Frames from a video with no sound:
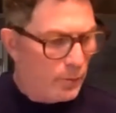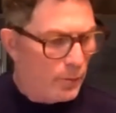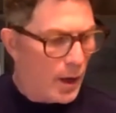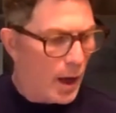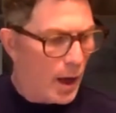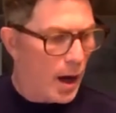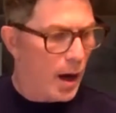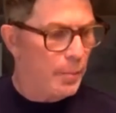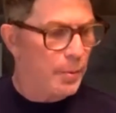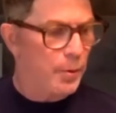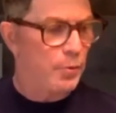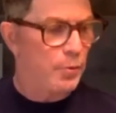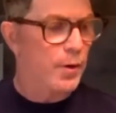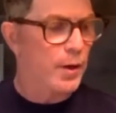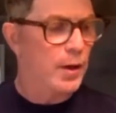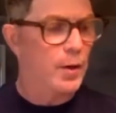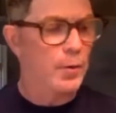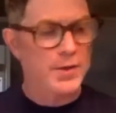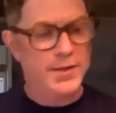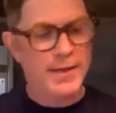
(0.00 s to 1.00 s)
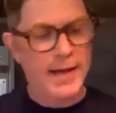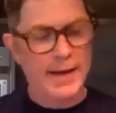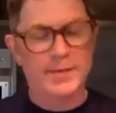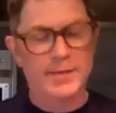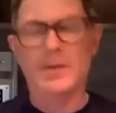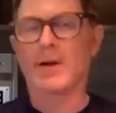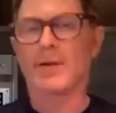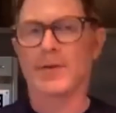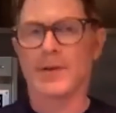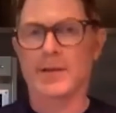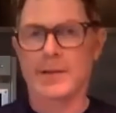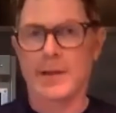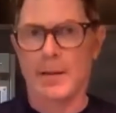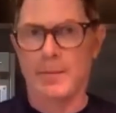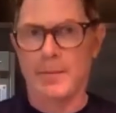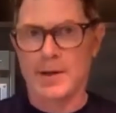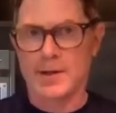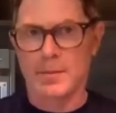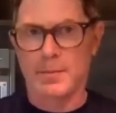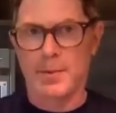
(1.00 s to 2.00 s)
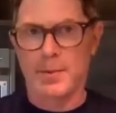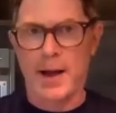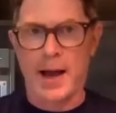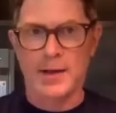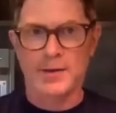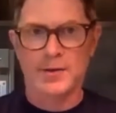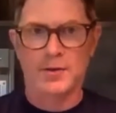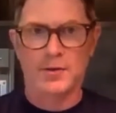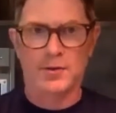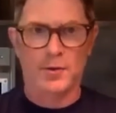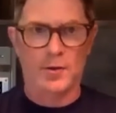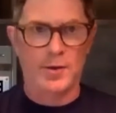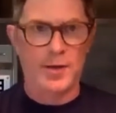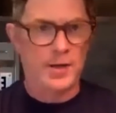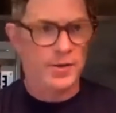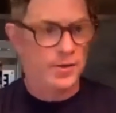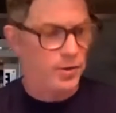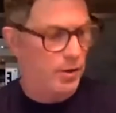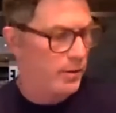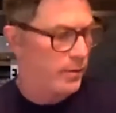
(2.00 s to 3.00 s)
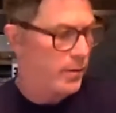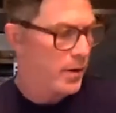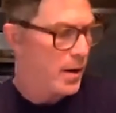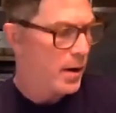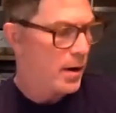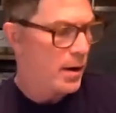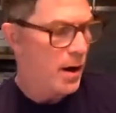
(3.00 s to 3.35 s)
Barilla was nice enough to send me some pasta. So these are